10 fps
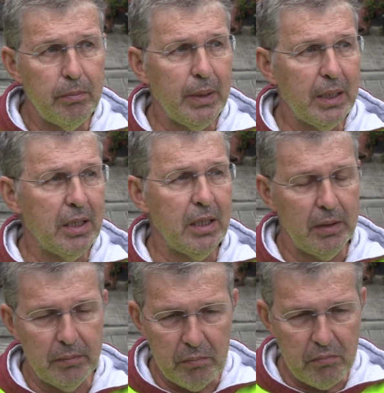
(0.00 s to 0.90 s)
But
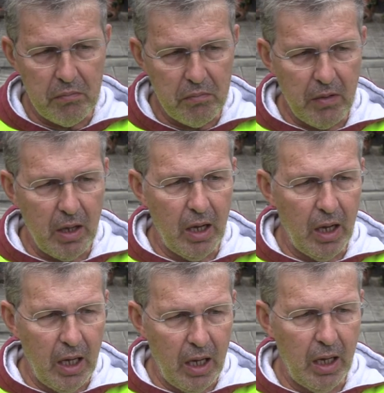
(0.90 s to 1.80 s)
uh,
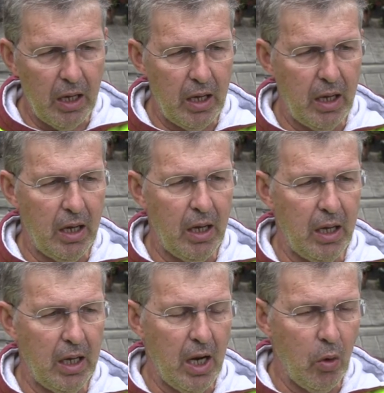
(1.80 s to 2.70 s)
uh,
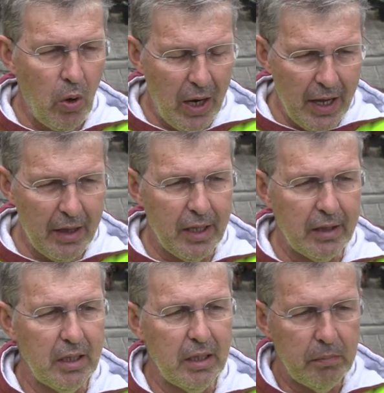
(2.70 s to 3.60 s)
I, I would like that,
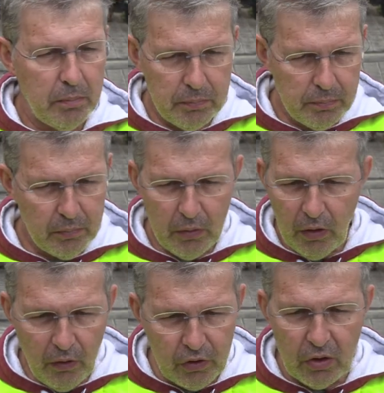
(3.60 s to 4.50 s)
uh,
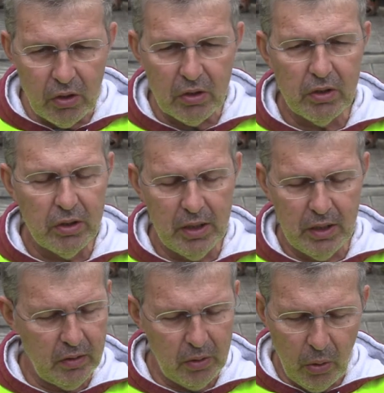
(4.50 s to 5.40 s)
of course, the,
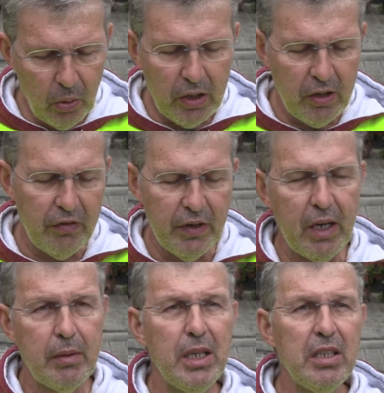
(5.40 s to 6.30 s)
all the different
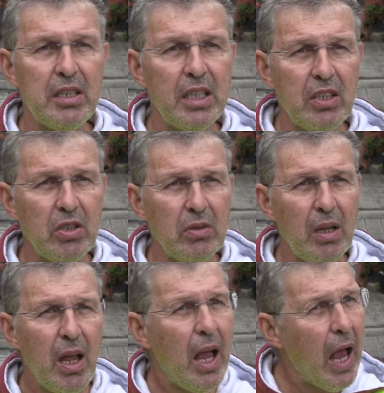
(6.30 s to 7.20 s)
administration
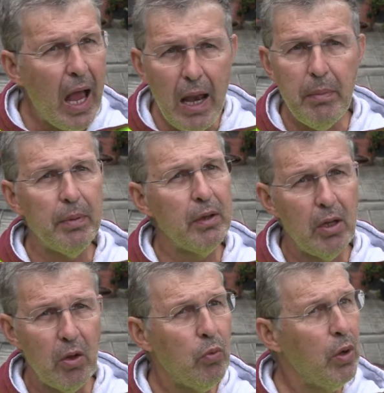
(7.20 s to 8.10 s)
help
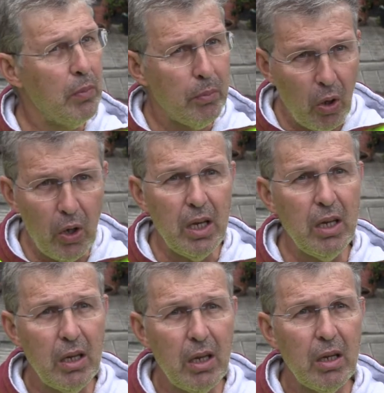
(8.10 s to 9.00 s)
with money
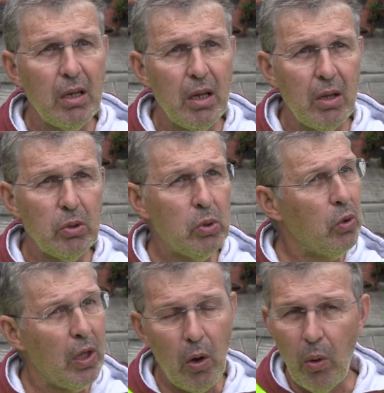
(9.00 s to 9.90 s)
to
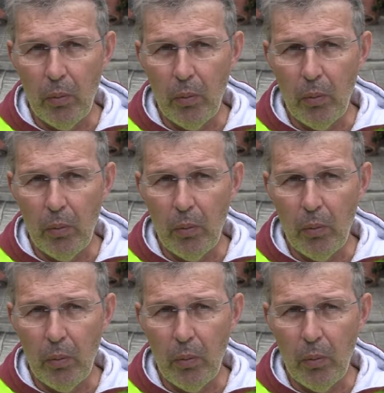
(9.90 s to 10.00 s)
the